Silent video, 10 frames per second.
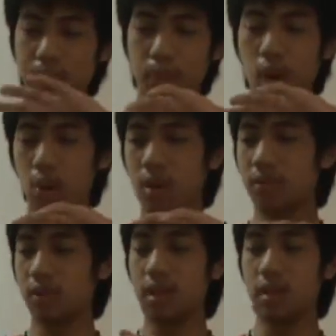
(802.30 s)
broke
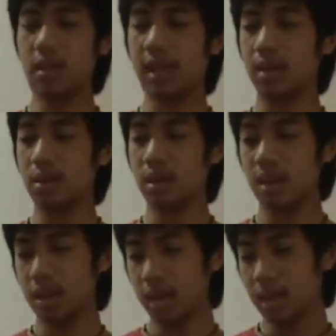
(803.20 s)
further down,
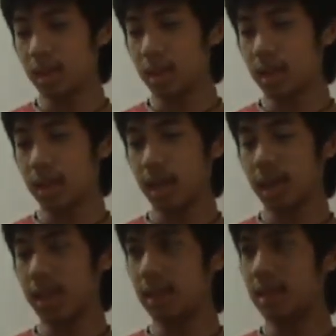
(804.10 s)

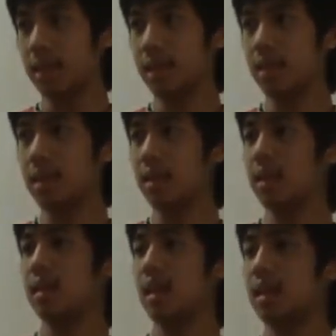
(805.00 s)
and
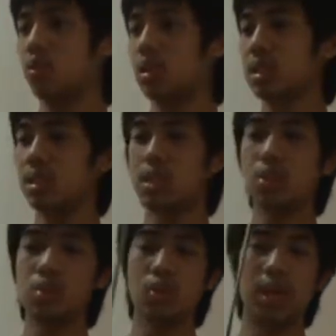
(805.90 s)
it was
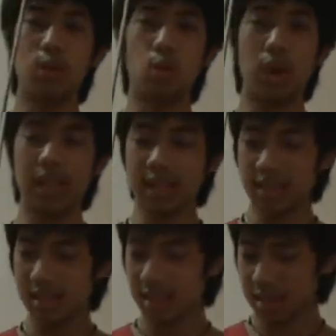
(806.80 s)
due to a
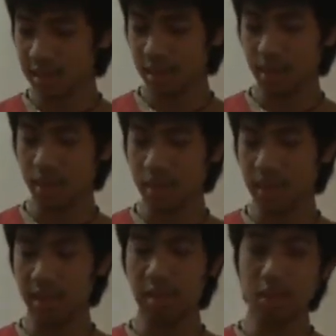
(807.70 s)
weld. It
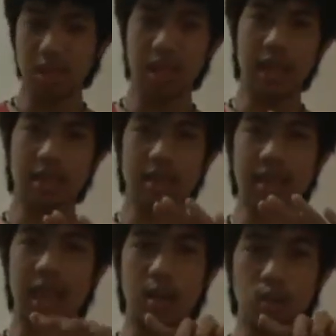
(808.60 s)
looked like the
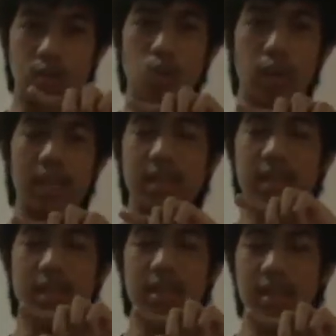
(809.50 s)
tang was
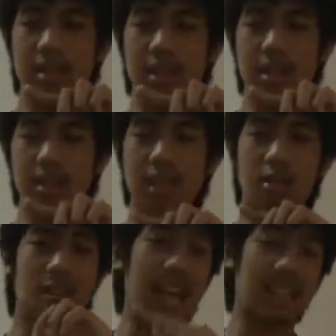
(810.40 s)
welded, not
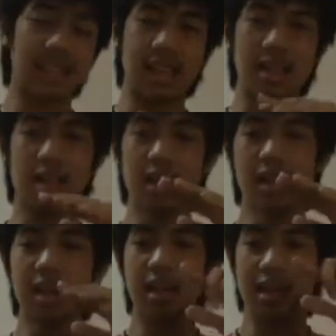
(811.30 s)
a rat tail.
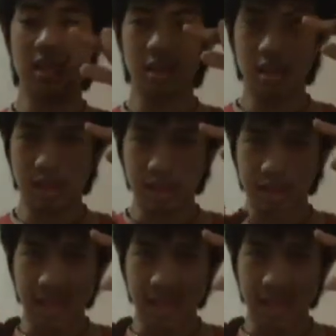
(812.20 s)
The